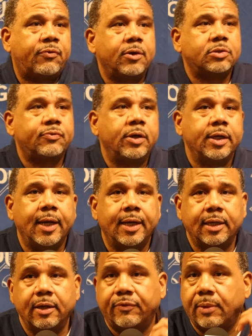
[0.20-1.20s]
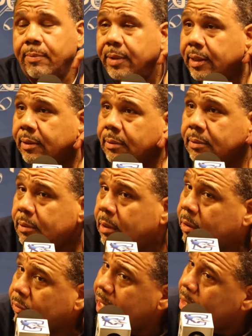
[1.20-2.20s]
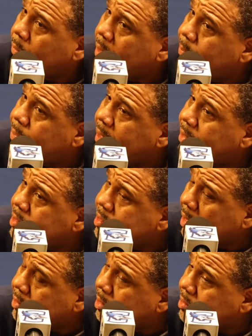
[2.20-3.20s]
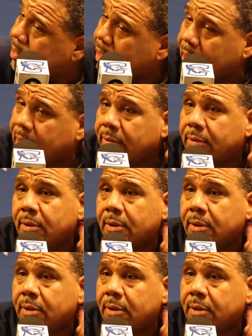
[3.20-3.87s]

First of all, you got to give them. Creighton would beat the Celtics today.